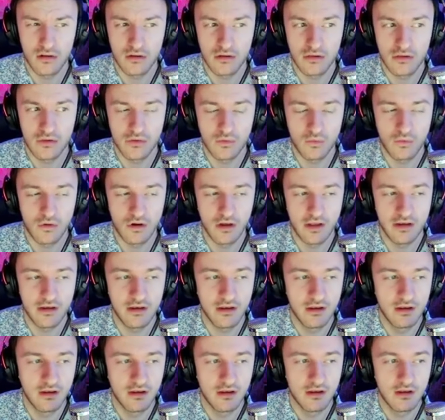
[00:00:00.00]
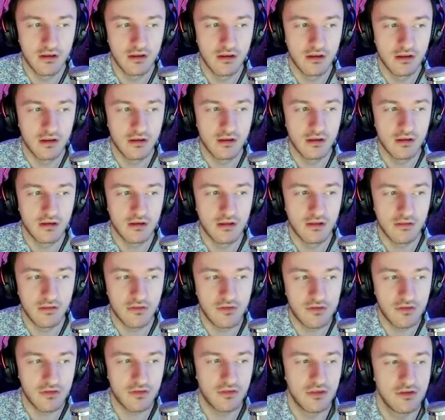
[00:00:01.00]
The one,
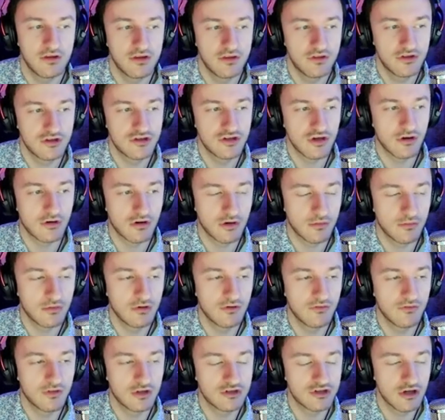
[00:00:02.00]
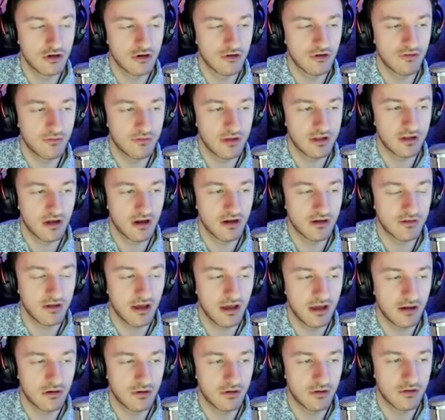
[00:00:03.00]
the Joker movie, the Joker from The Dark
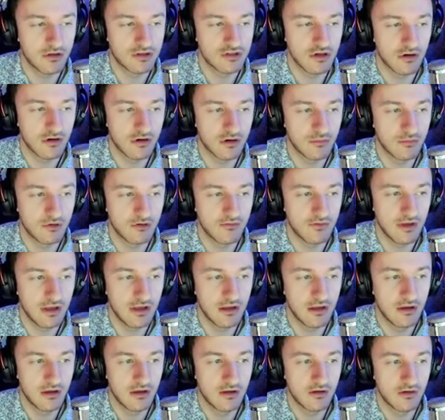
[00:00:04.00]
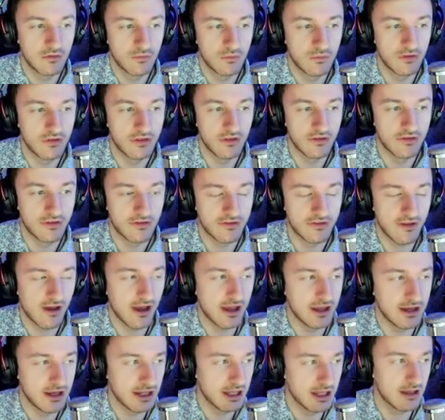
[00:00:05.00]
Knight, or the Joker movie with the
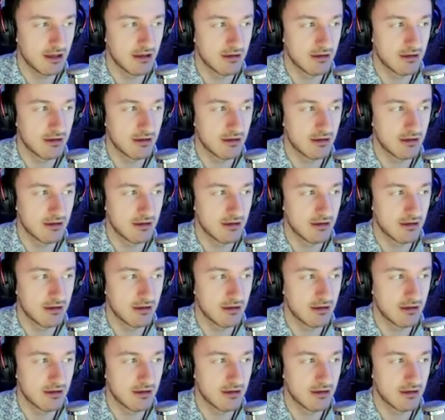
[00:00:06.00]
Society?